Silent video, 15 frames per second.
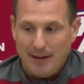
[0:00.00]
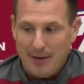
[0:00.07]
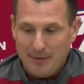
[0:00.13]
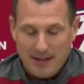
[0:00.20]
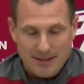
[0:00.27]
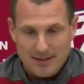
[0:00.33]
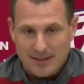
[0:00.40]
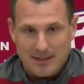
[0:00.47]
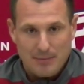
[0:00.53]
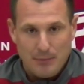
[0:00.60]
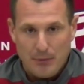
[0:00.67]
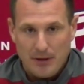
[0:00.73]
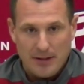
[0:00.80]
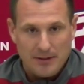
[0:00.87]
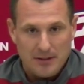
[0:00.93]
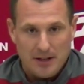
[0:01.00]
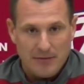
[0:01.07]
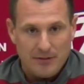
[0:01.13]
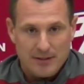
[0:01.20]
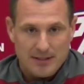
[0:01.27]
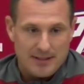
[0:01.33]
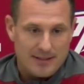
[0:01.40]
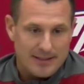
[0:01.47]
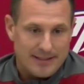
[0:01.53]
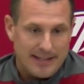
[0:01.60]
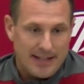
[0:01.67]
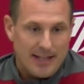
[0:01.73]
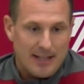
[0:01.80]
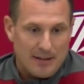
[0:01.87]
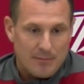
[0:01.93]
and I'm not just going to point out the offense, as a
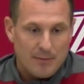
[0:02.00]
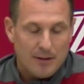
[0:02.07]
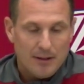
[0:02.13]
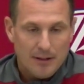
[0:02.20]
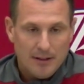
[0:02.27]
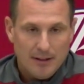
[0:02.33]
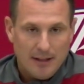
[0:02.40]
team,